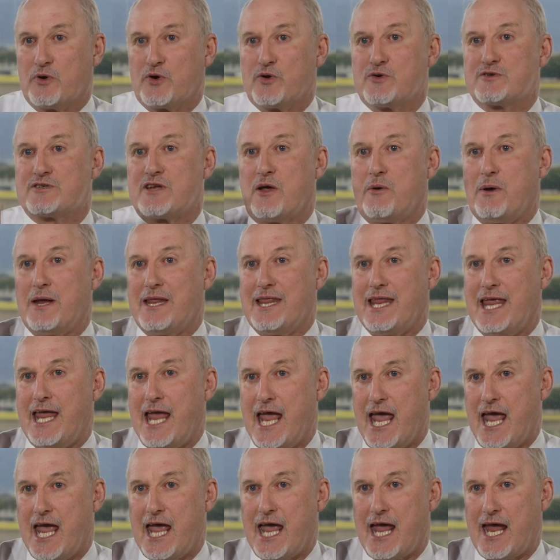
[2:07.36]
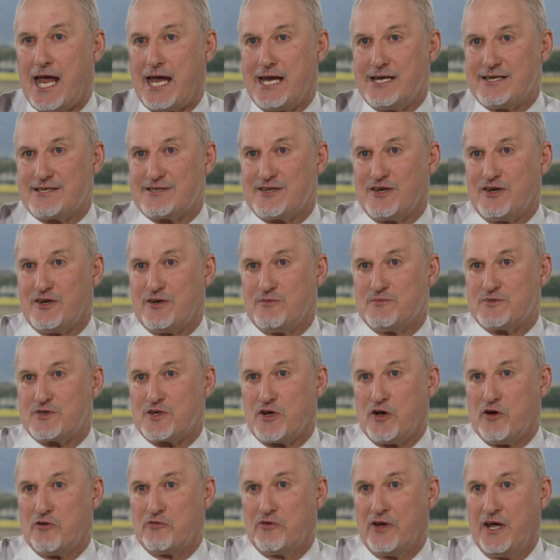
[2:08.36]
but also in the air in terms
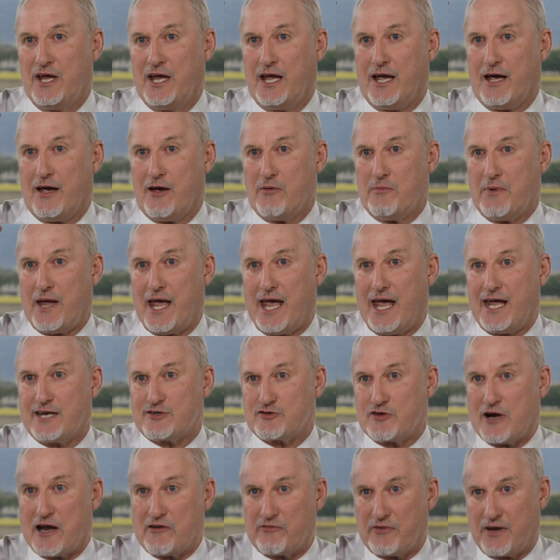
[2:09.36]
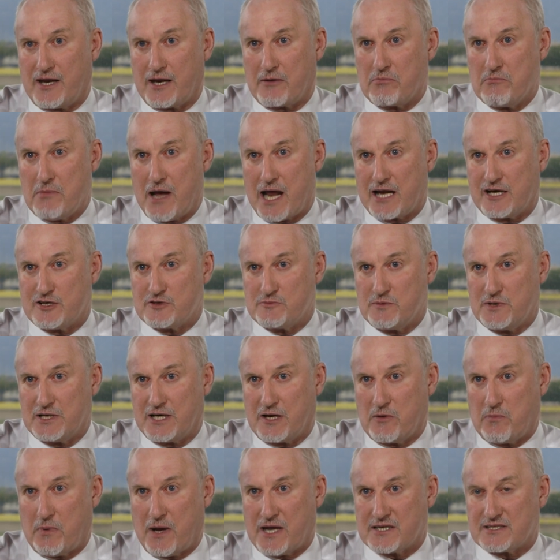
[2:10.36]
of um, air traffic
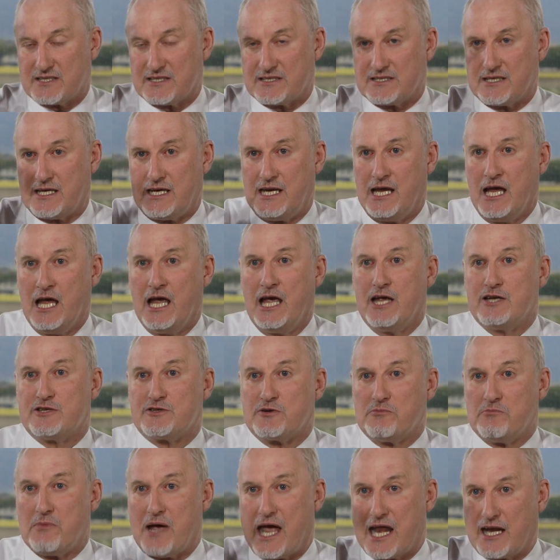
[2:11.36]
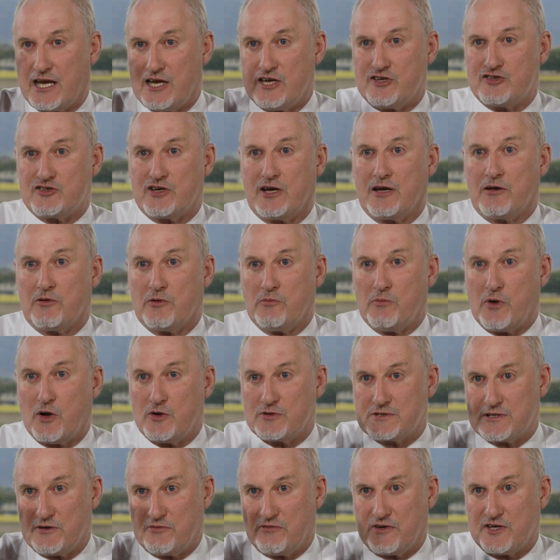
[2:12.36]
management capacity to manage the
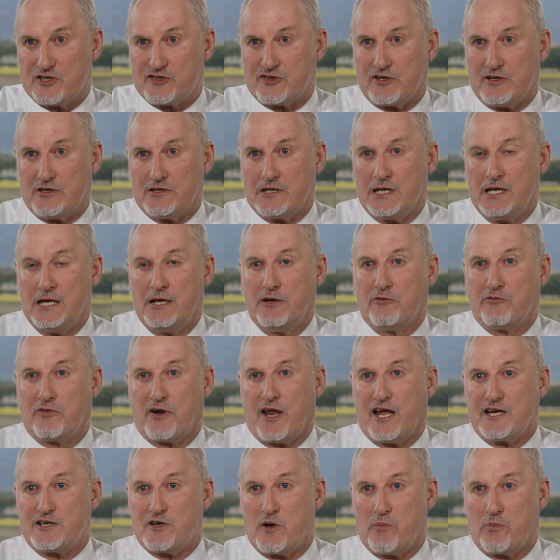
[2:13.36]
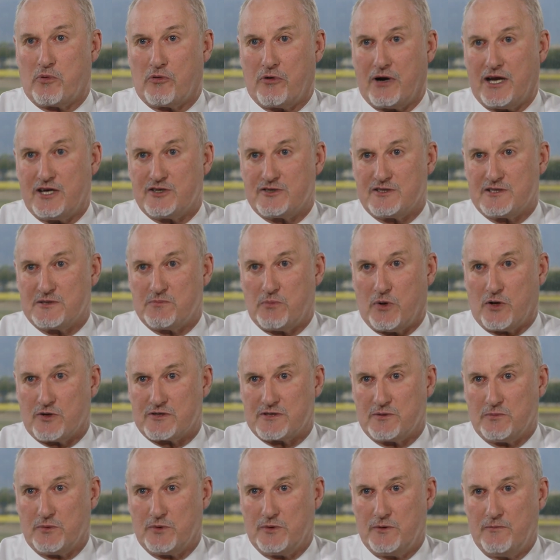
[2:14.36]
most efficient flight operations
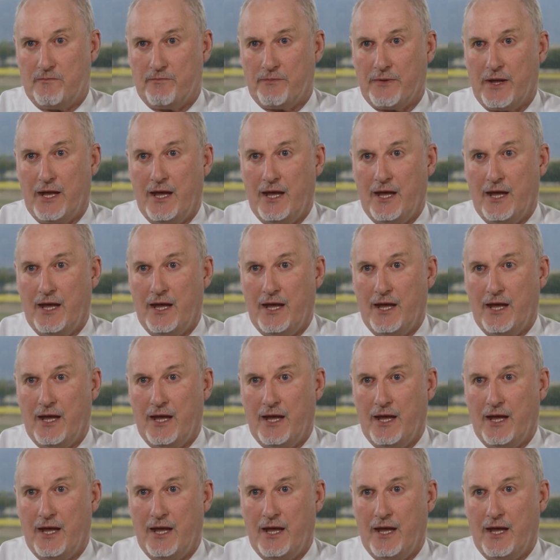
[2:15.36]
possible.